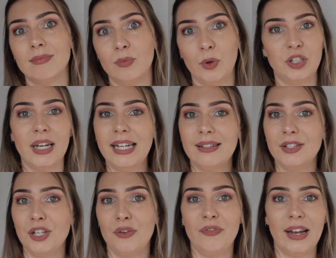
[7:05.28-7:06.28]
which leads
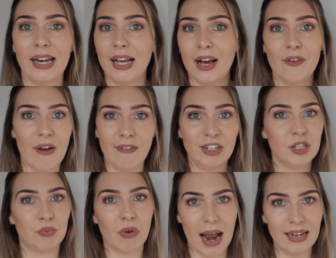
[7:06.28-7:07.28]
to you feeling very
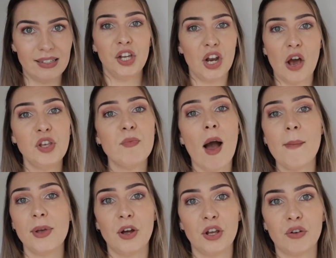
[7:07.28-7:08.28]
depressed. You know, you might
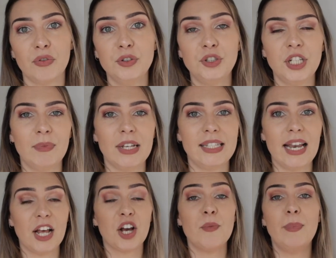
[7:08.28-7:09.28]
be on a cruise ship that's
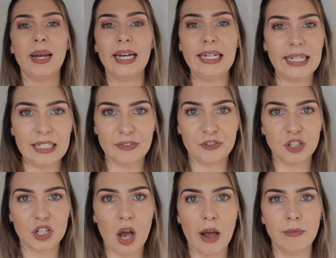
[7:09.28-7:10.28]
in a completely
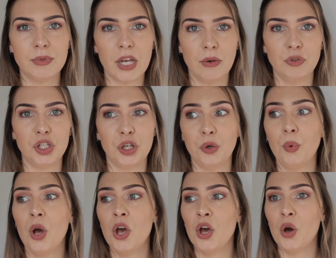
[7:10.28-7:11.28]
different time zone
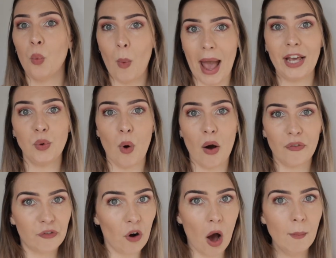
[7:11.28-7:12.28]
to where you are
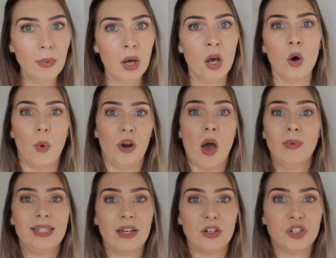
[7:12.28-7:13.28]
from. When I
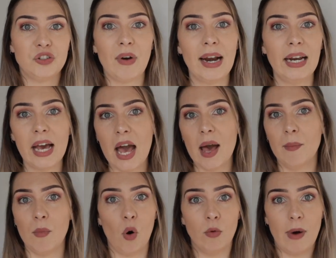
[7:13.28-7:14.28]
was in Australia
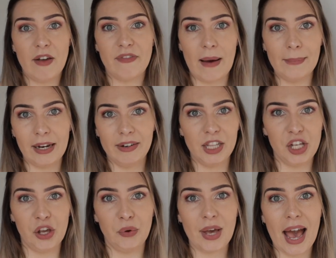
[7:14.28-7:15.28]
and all my family are in the
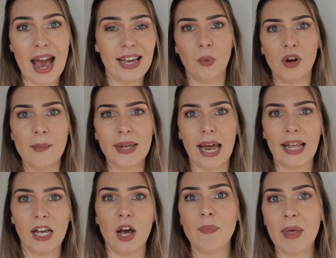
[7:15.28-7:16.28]
U K, when I'm
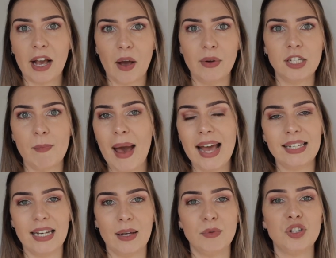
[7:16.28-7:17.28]
getting up, they're going to
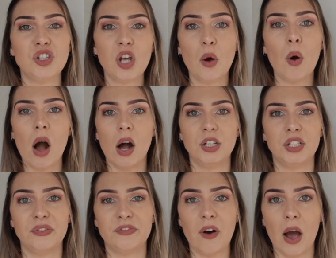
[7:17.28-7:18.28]
bed, and it was so hard
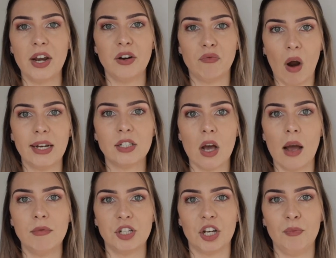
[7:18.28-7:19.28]
to find a right
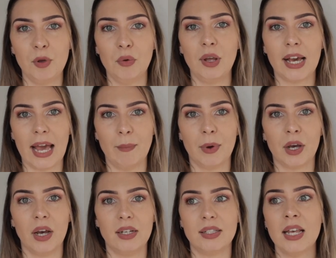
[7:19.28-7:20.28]
time to communicate,
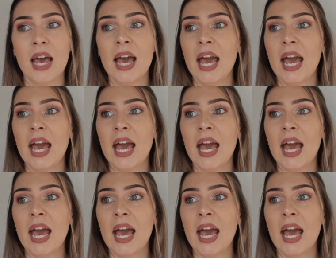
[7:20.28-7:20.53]
because